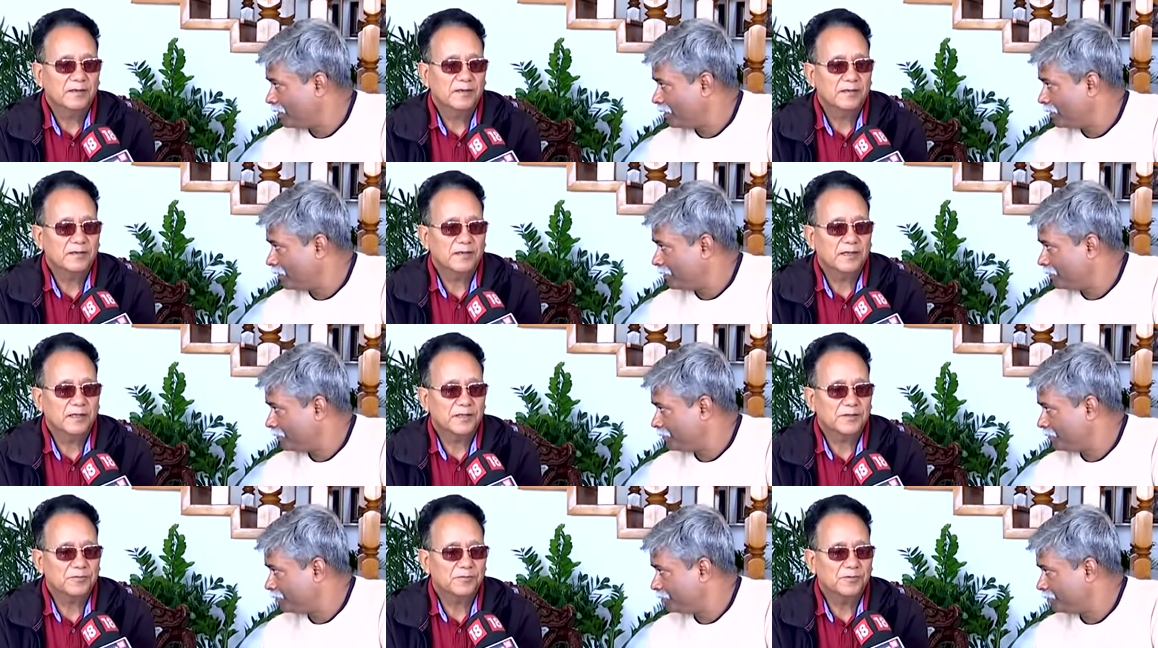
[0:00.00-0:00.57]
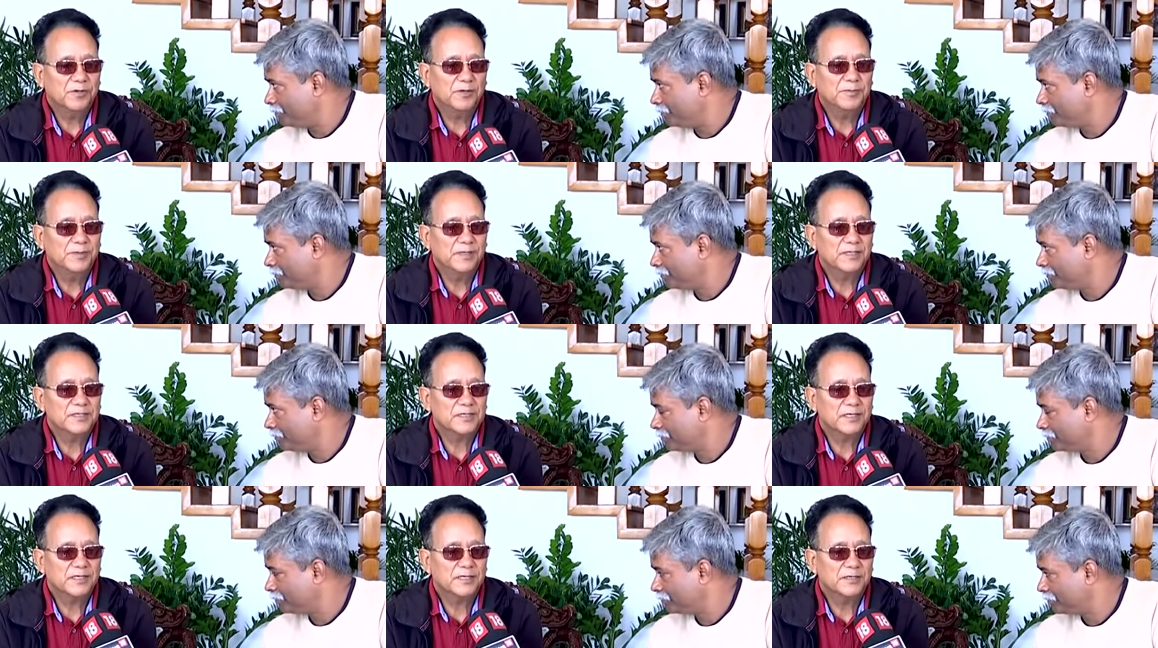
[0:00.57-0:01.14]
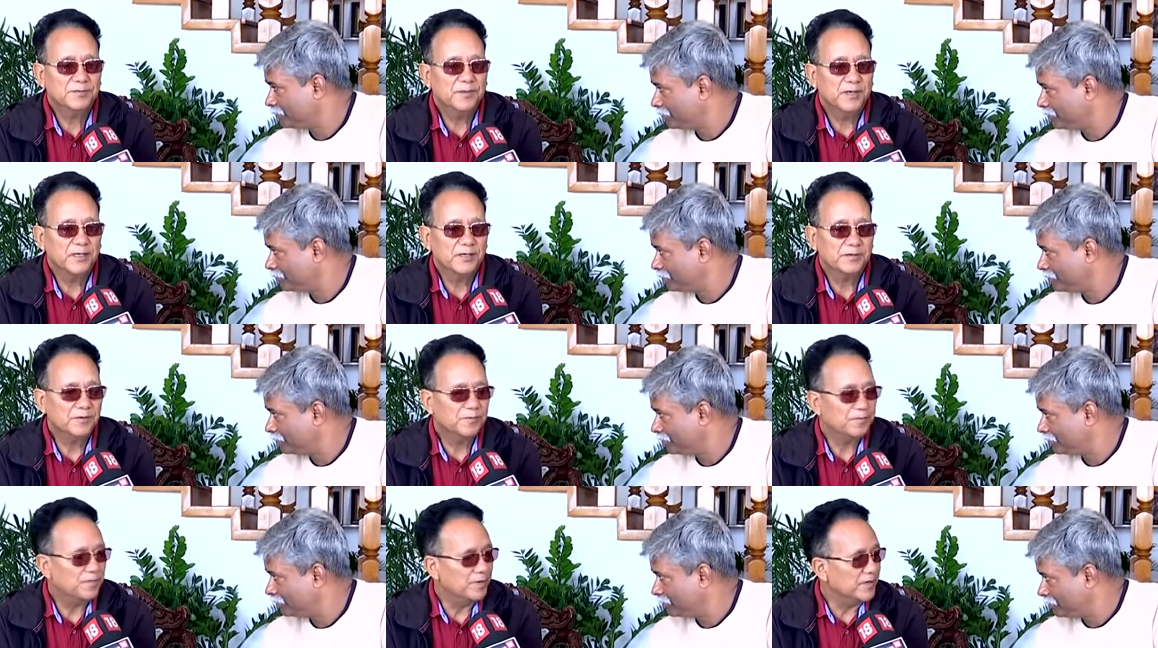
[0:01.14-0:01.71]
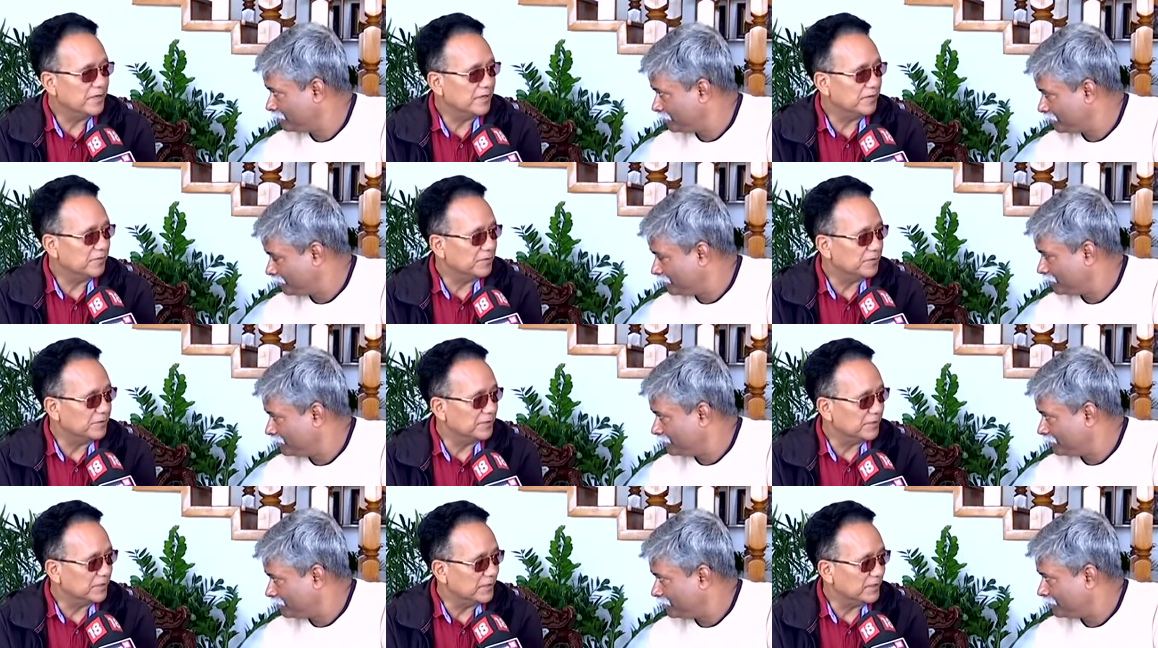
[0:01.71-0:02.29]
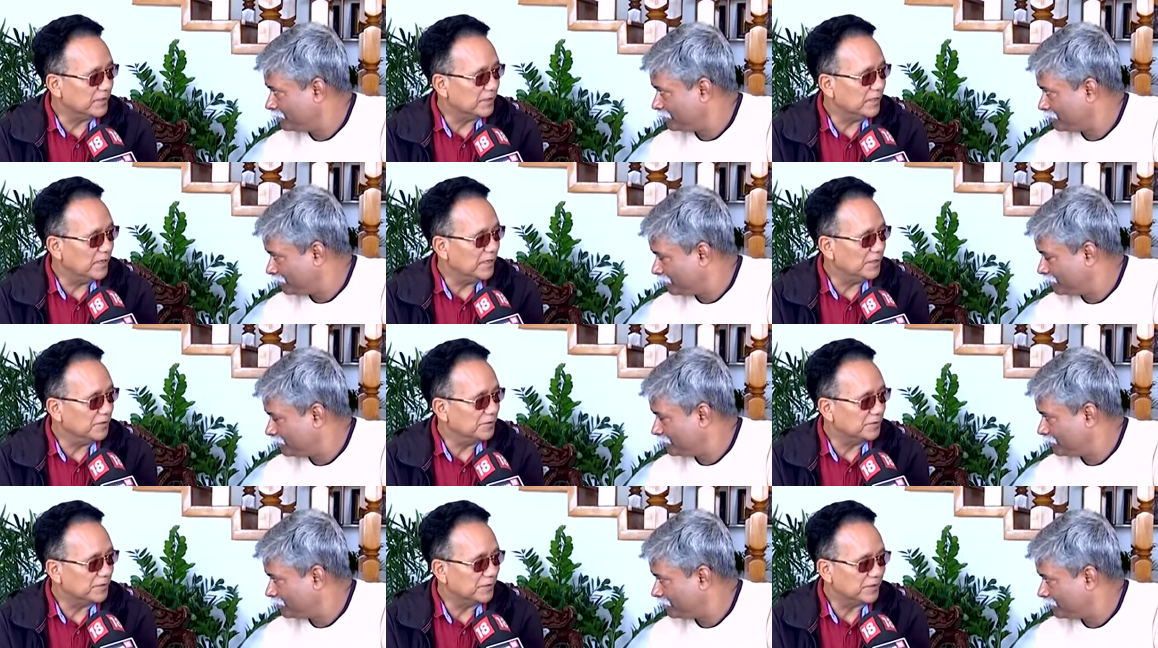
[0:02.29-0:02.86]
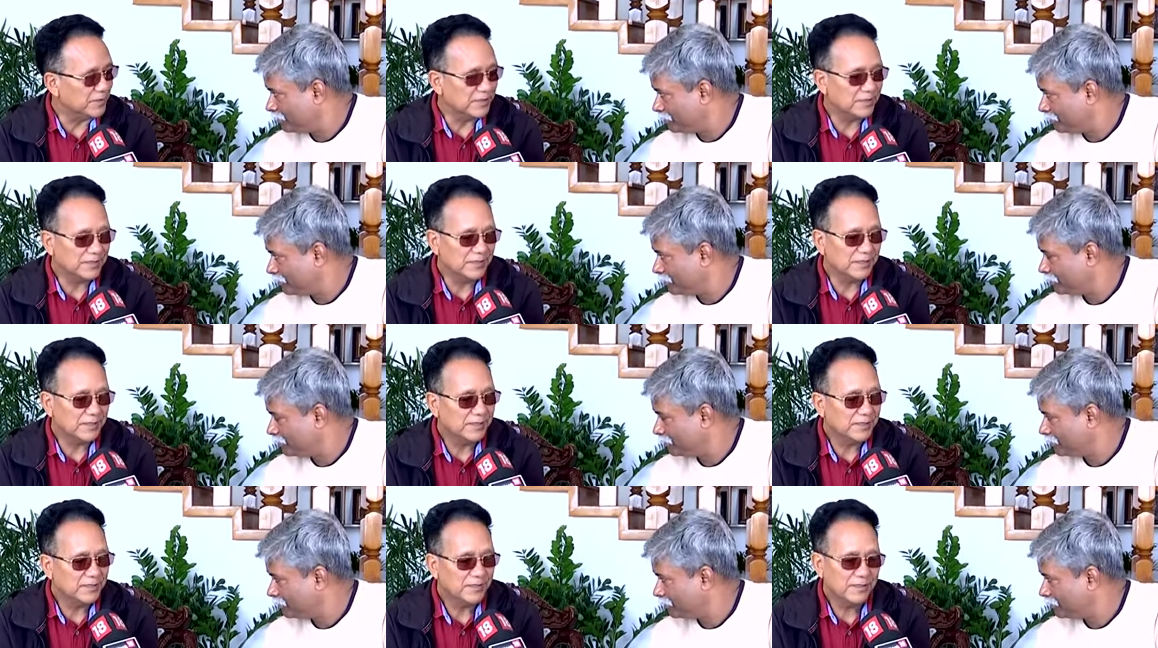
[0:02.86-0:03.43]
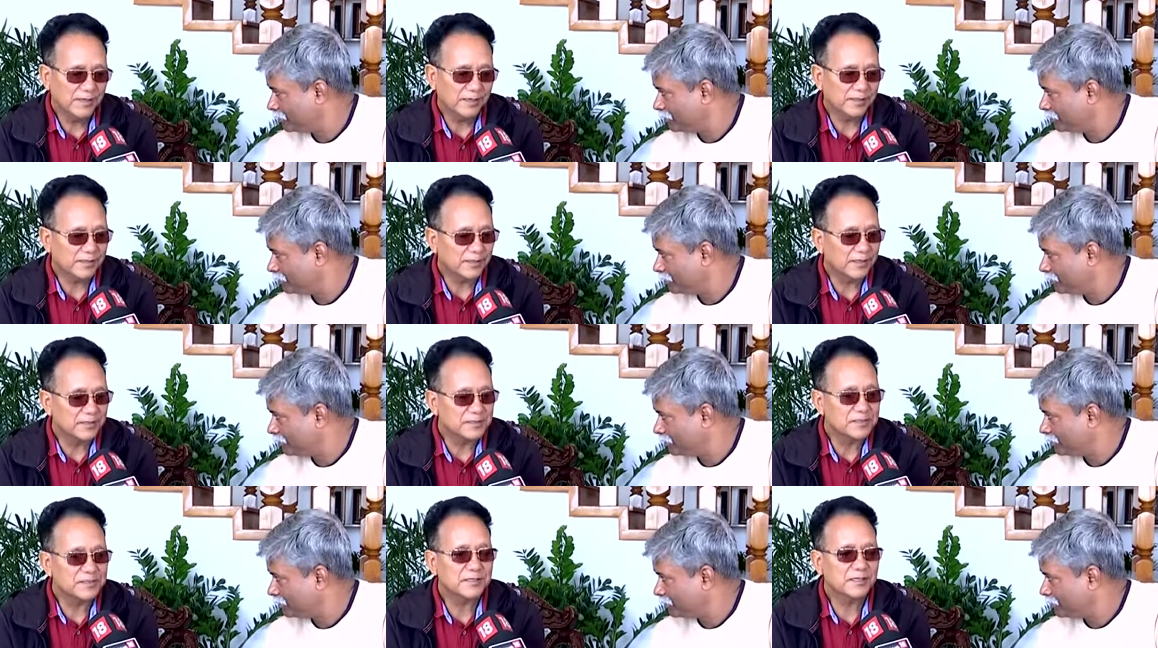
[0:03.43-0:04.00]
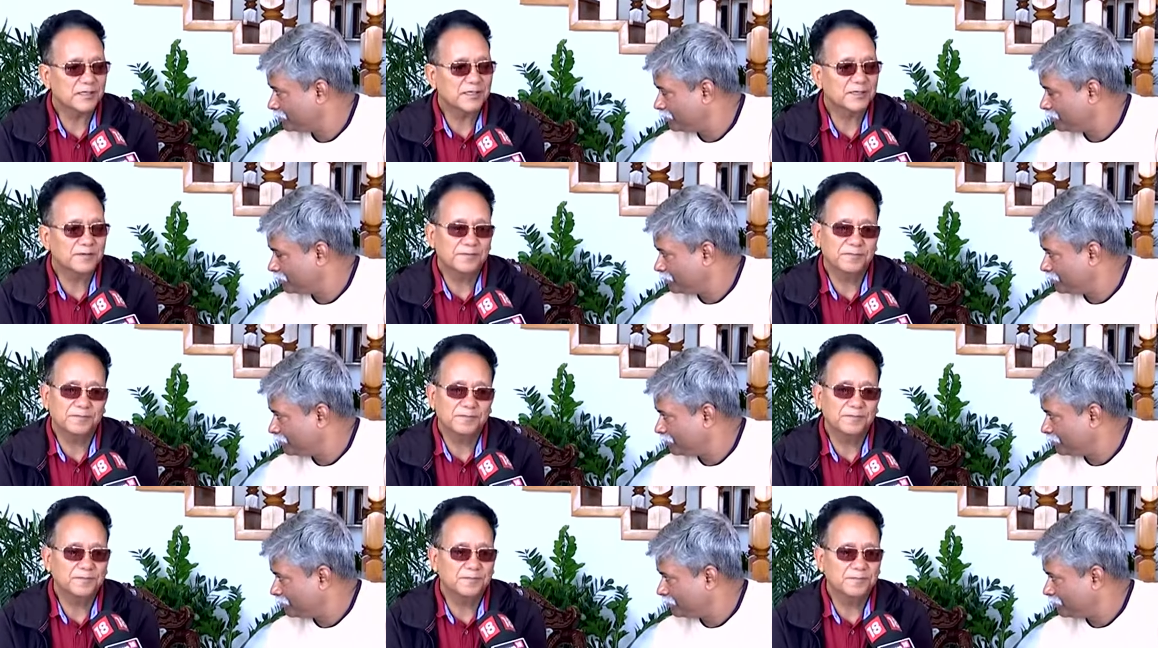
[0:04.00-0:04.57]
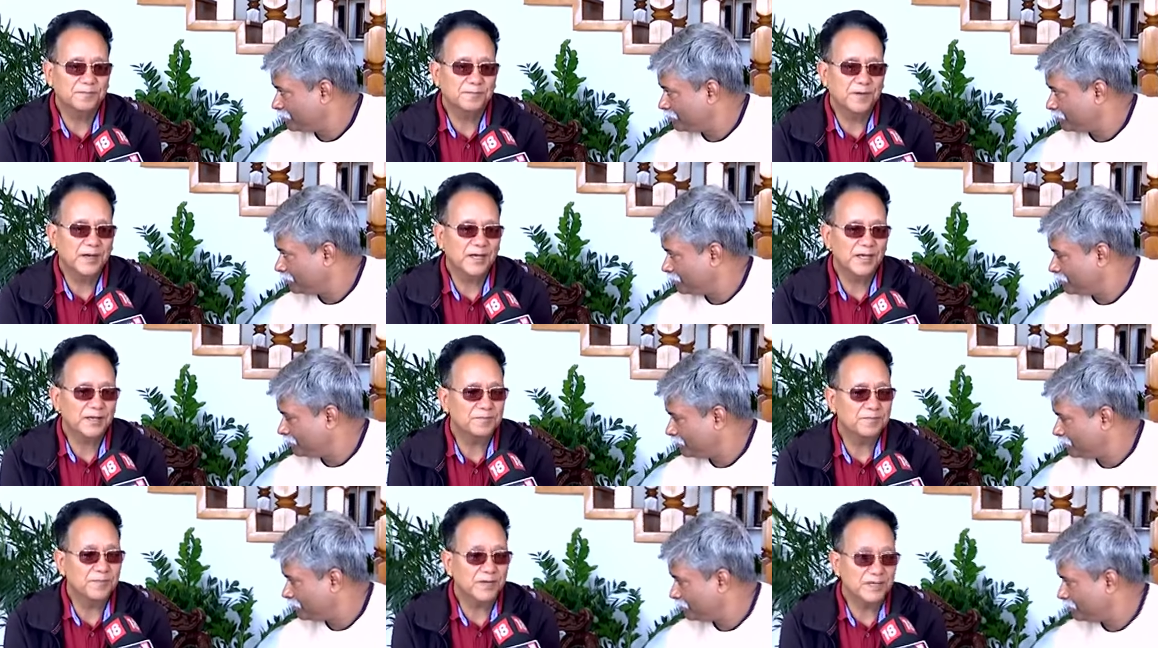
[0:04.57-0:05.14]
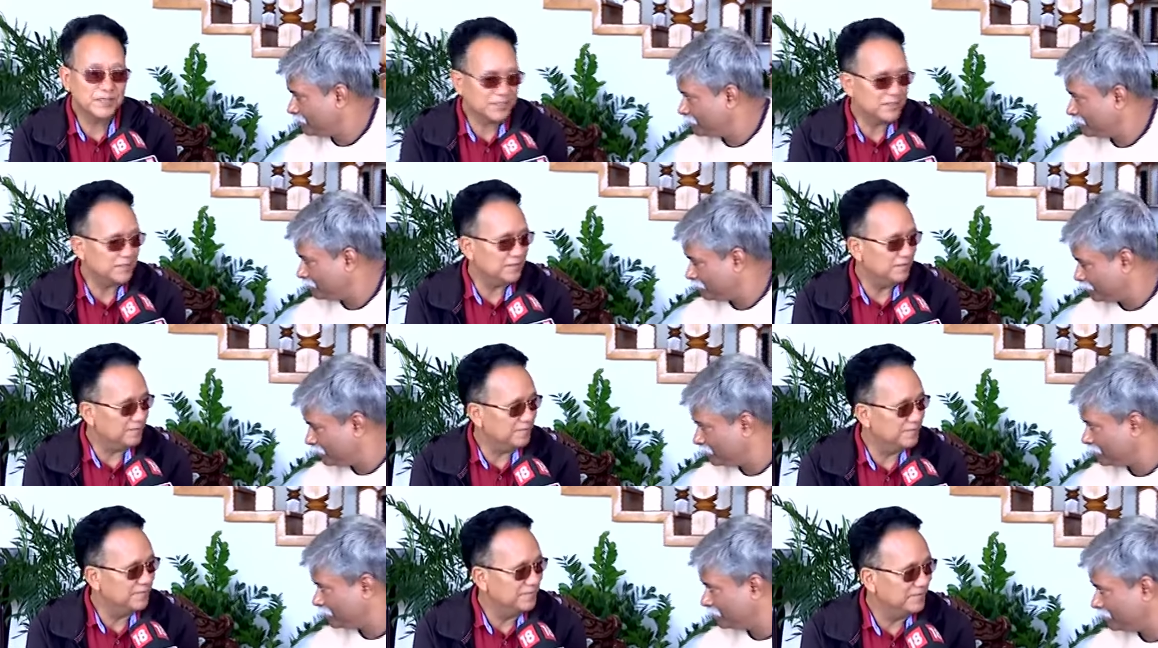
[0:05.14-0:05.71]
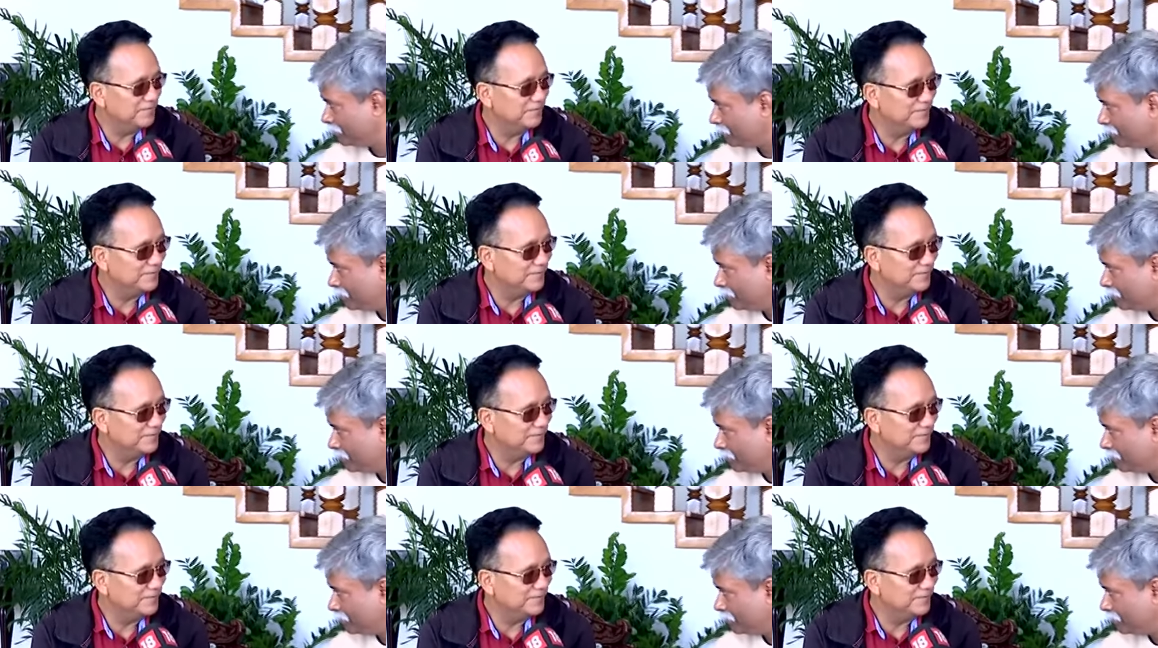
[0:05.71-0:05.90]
Speaker 1: That will be decided by our party authority, high authority. I can't say by myself.